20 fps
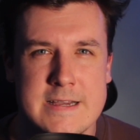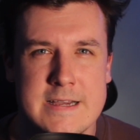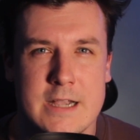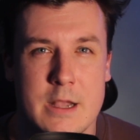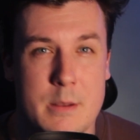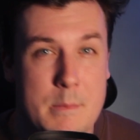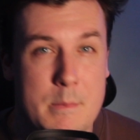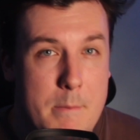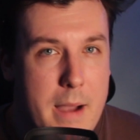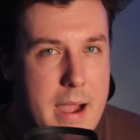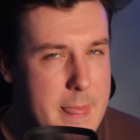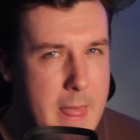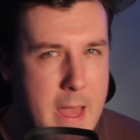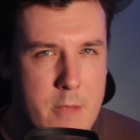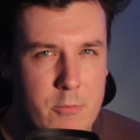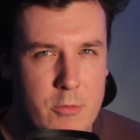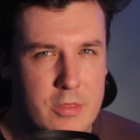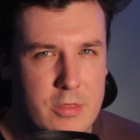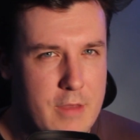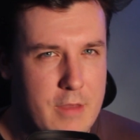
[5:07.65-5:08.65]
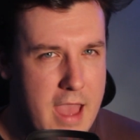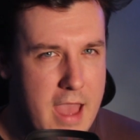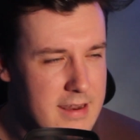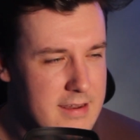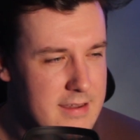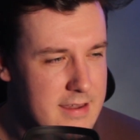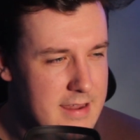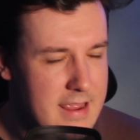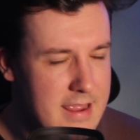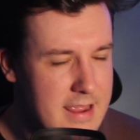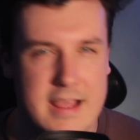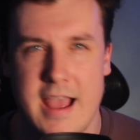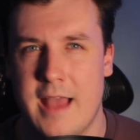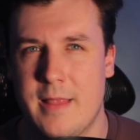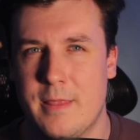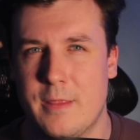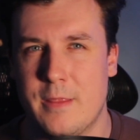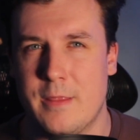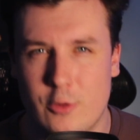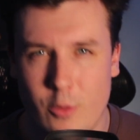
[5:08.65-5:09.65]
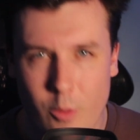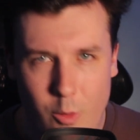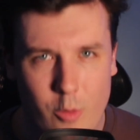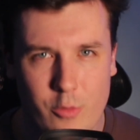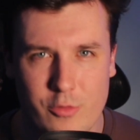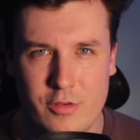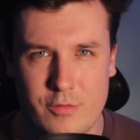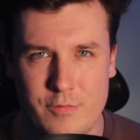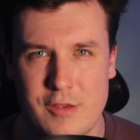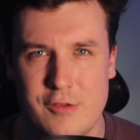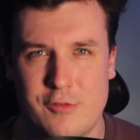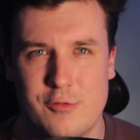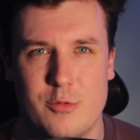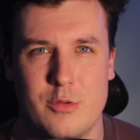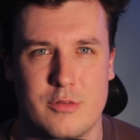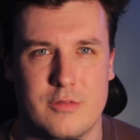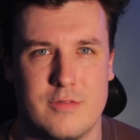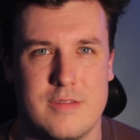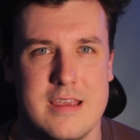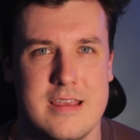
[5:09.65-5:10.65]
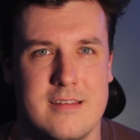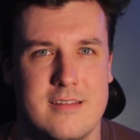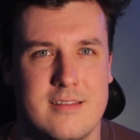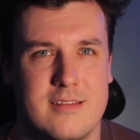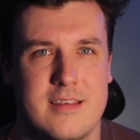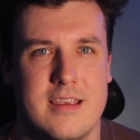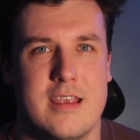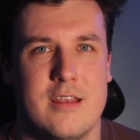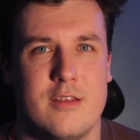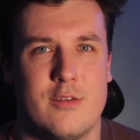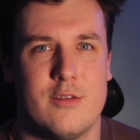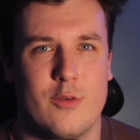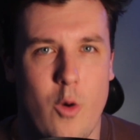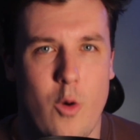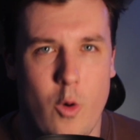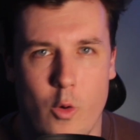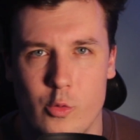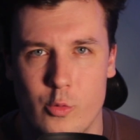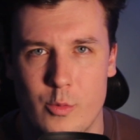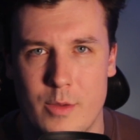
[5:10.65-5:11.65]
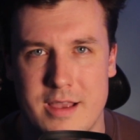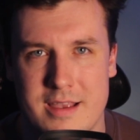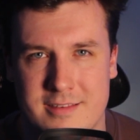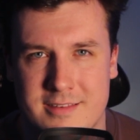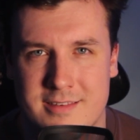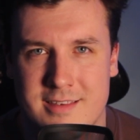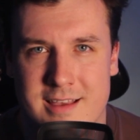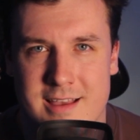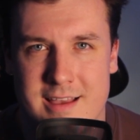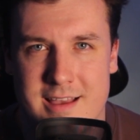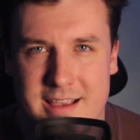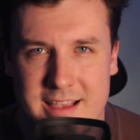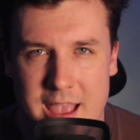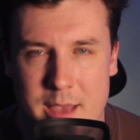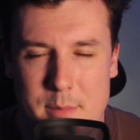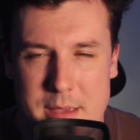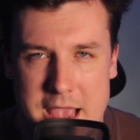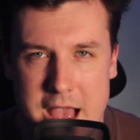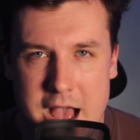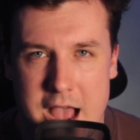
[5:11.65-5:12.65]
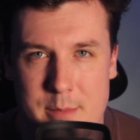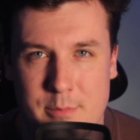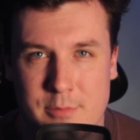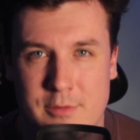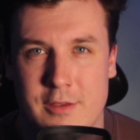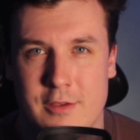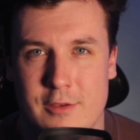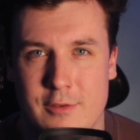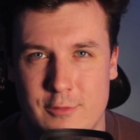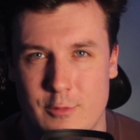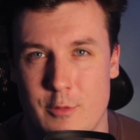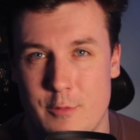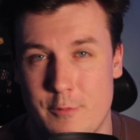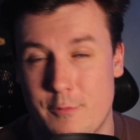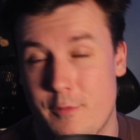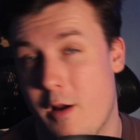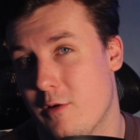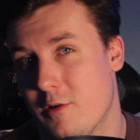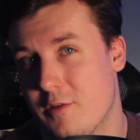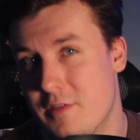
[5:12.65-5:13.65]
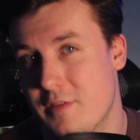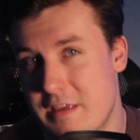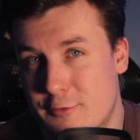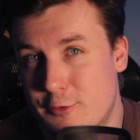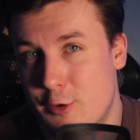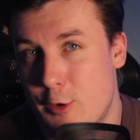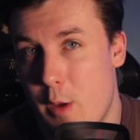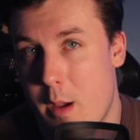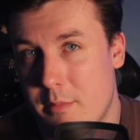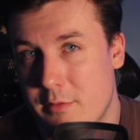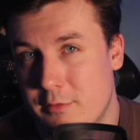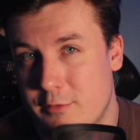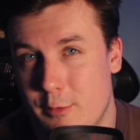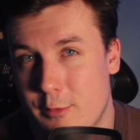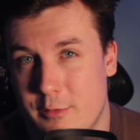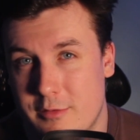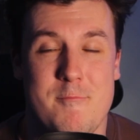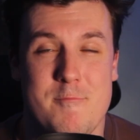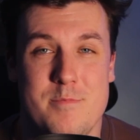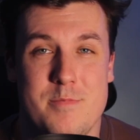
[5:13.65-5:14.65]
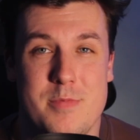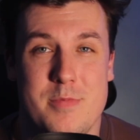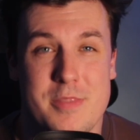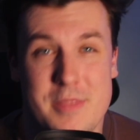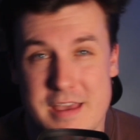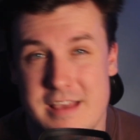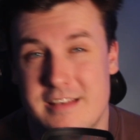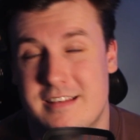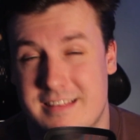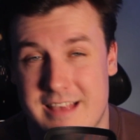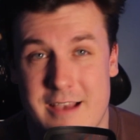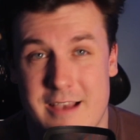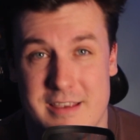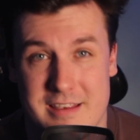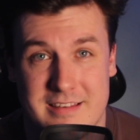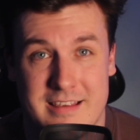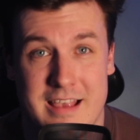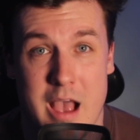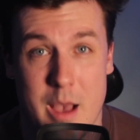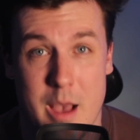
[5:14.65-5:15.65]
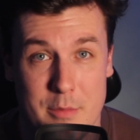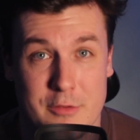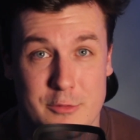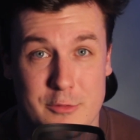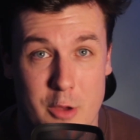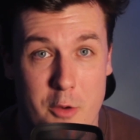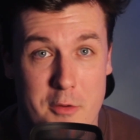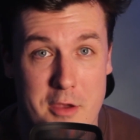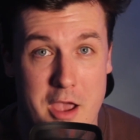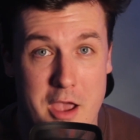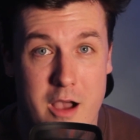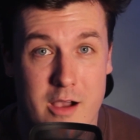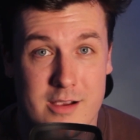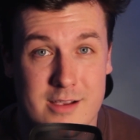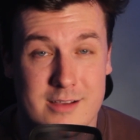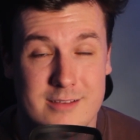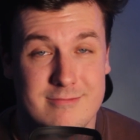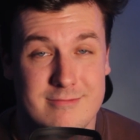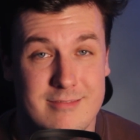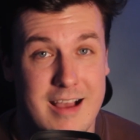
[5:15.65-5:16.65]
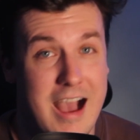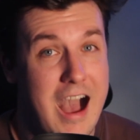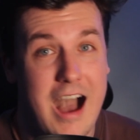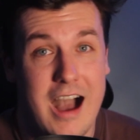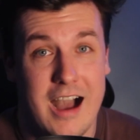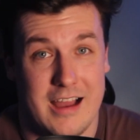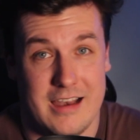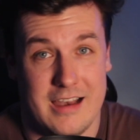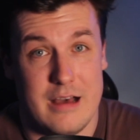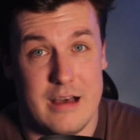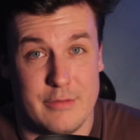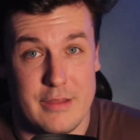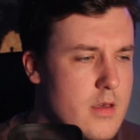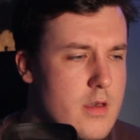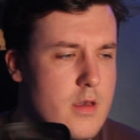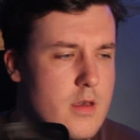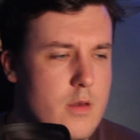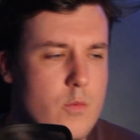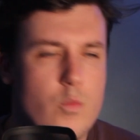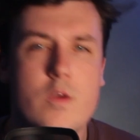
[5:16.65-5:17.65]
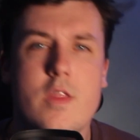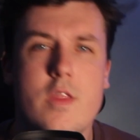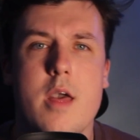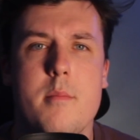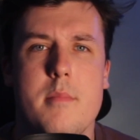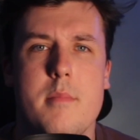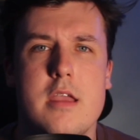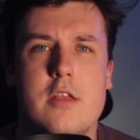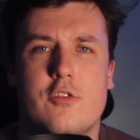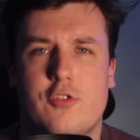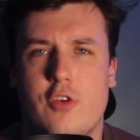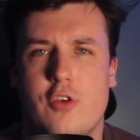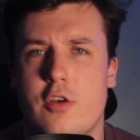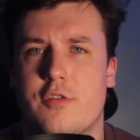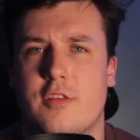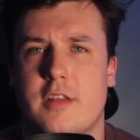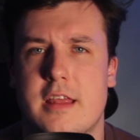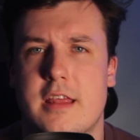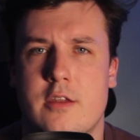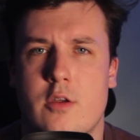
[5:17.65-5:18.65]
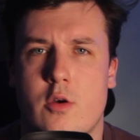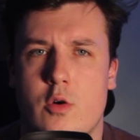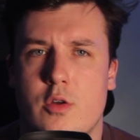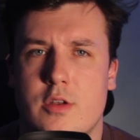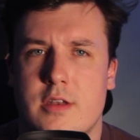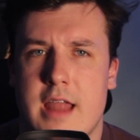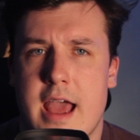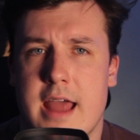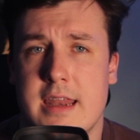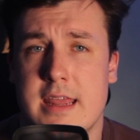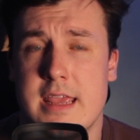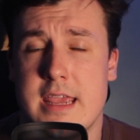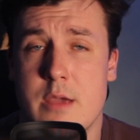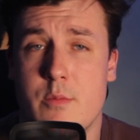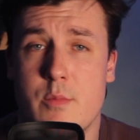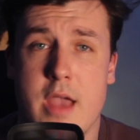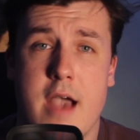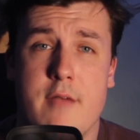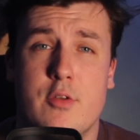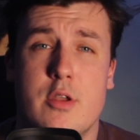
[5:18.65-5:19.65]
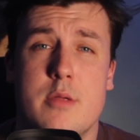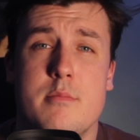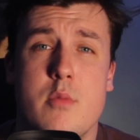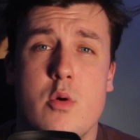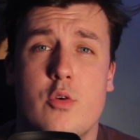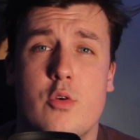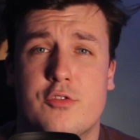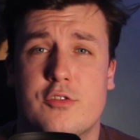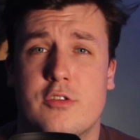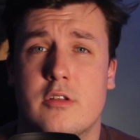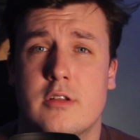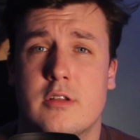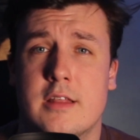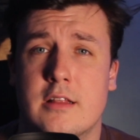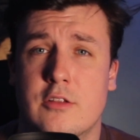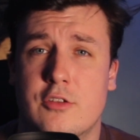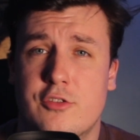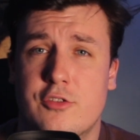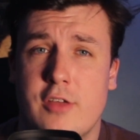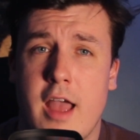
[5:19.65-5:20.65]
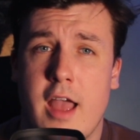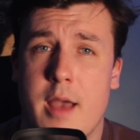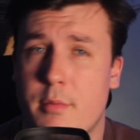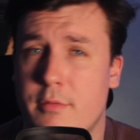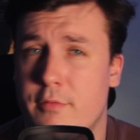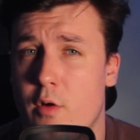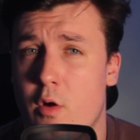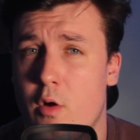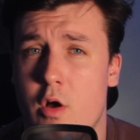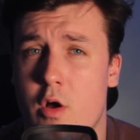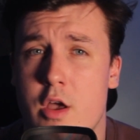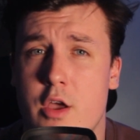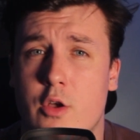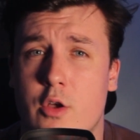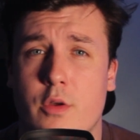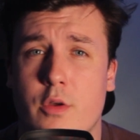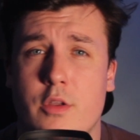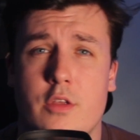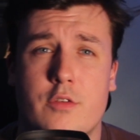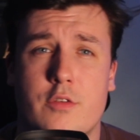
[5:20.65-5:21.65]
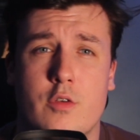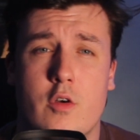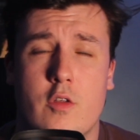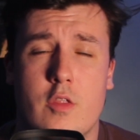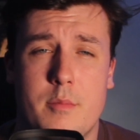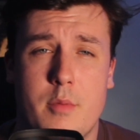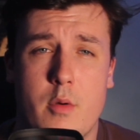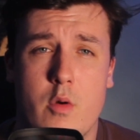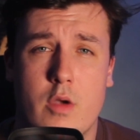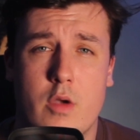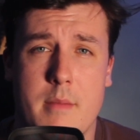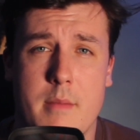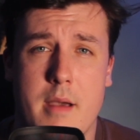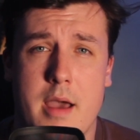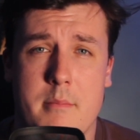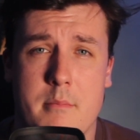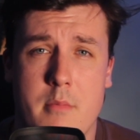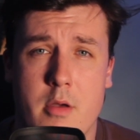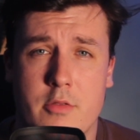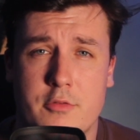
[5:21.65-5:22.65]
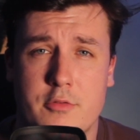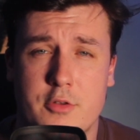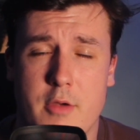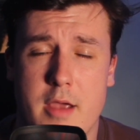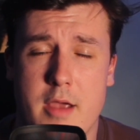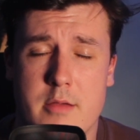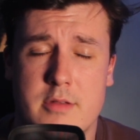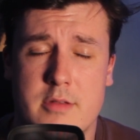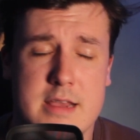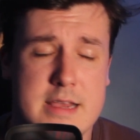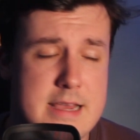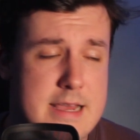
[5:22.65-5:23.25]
Combine that with the editing and the gorgeous visuals, these scenes always get me hyped so far in these 2 episodes. This is how you set up a story arc. I love it. We then meet Jocelyn or Nanny, and we have an emotional little chat before going to sort the bogeyman monster out.